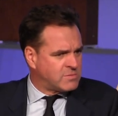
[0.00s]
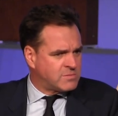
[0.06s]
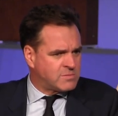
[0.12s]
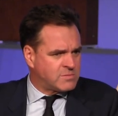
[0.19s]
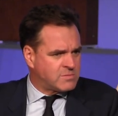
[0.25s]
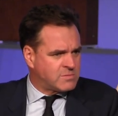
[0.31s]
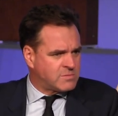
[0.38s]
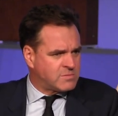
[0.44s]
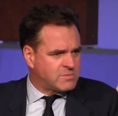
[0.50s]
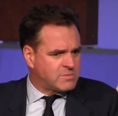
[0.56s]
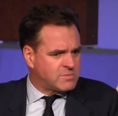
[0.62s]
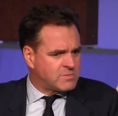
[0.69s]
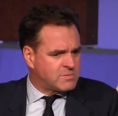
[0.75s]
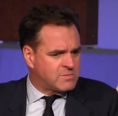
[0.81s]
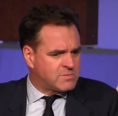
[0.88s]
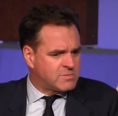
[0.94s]

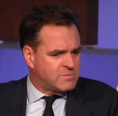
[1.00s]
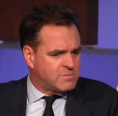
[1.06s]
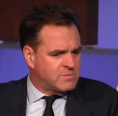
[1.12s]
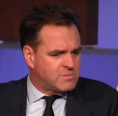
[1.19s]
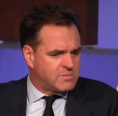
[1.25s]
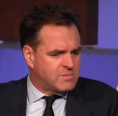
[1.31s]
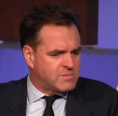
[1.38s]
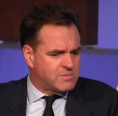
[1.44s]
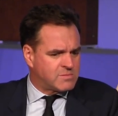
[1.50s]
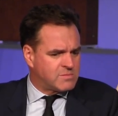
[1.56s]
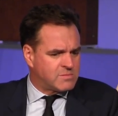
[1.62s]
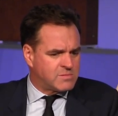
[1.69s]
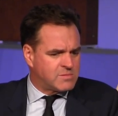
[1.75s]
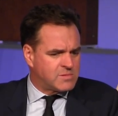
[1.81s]
Nothing is said.